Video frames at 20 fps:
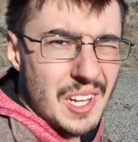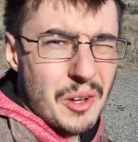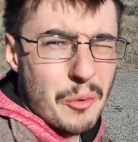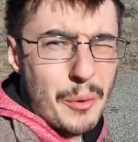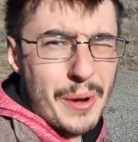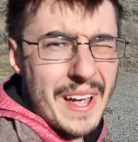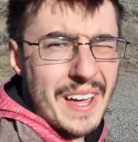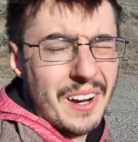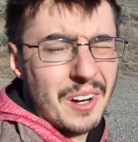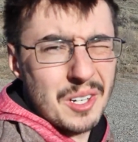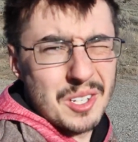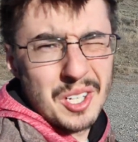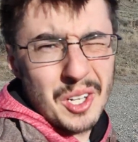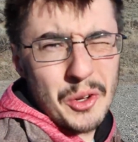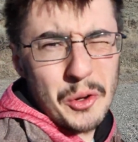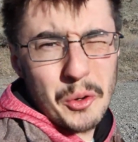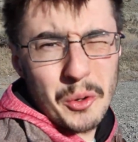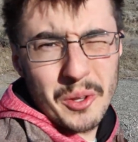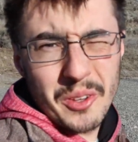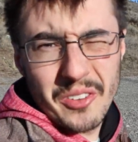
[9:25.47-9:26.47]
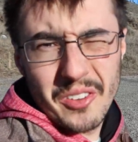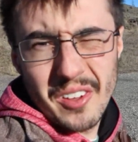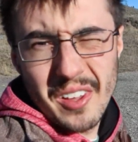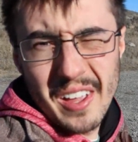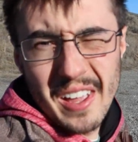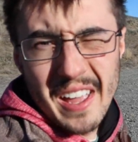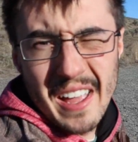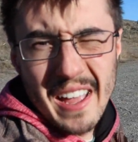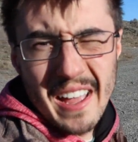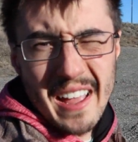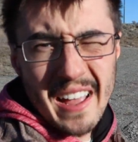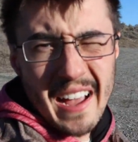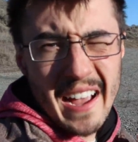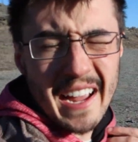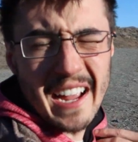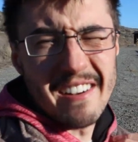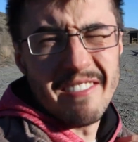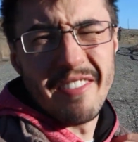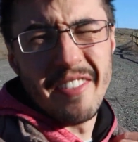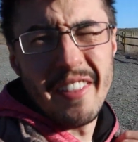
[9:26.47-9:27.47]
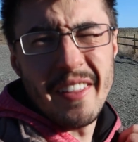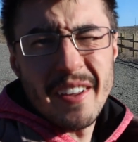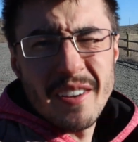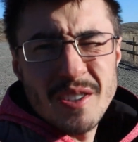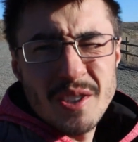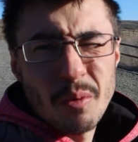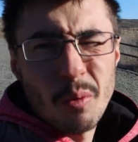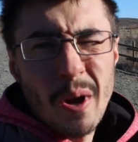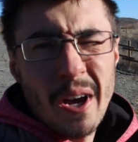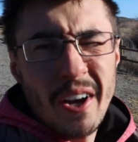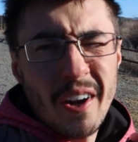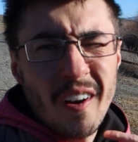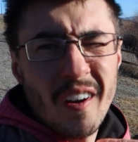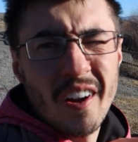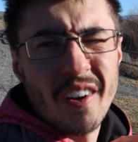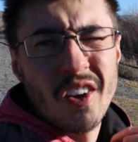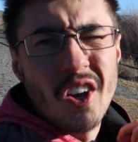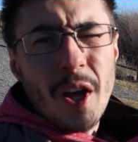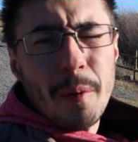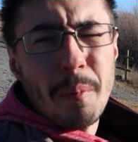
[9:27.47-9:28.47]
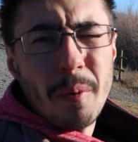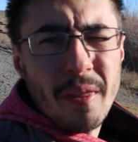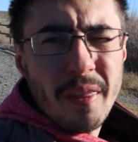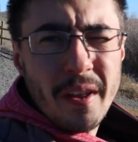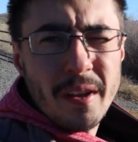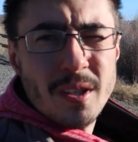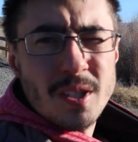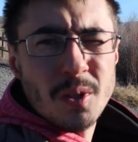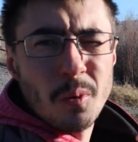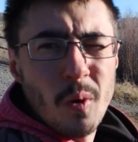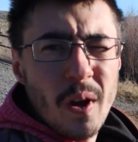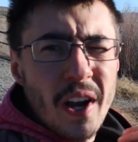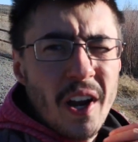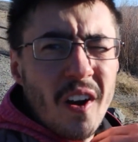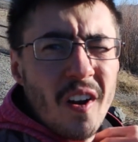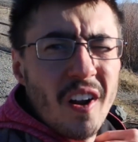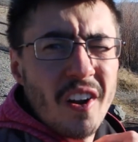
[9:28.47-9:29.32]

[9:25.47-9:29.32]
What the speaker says: We had our toques. I have this sweater on top of this sweater,